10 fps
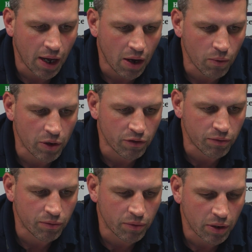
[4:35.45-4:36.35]
how we've,
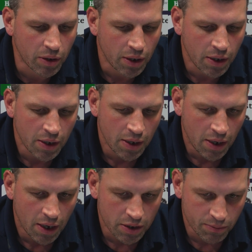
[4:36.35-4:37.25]

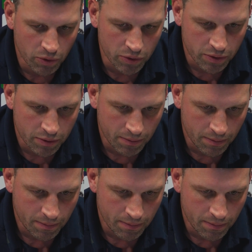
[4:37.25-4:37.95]
I suppose,